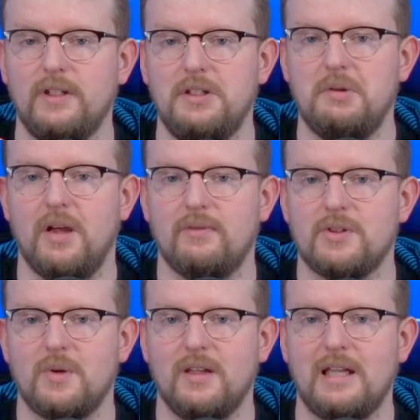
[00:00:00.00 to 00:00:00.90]
you have
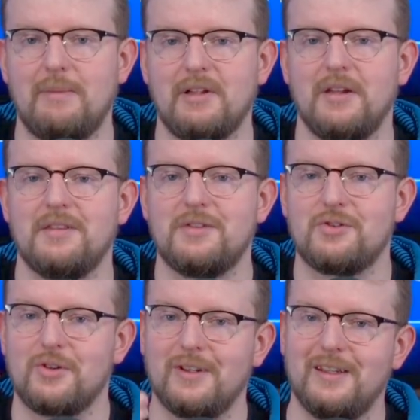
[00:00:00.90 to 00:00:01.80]
enjoyed coming on this
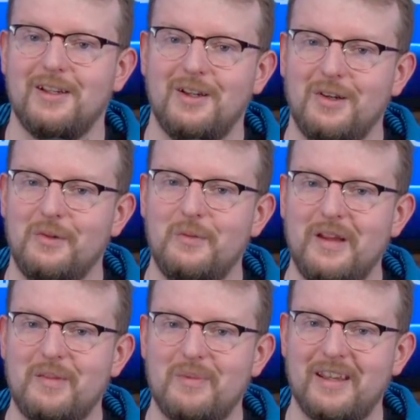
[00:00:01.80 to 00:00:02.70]
journey
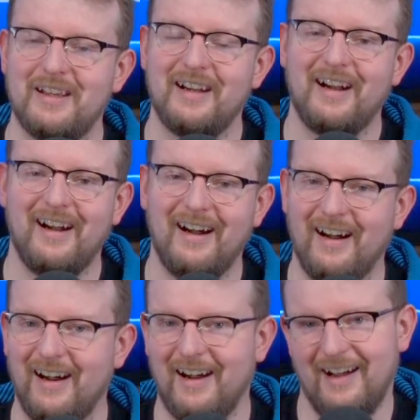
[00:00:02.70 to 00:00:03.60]
with me.
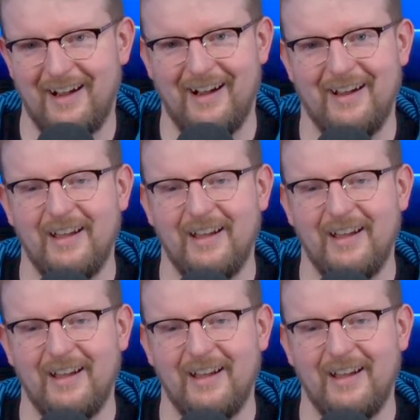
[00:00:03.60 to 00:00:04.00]
Haha.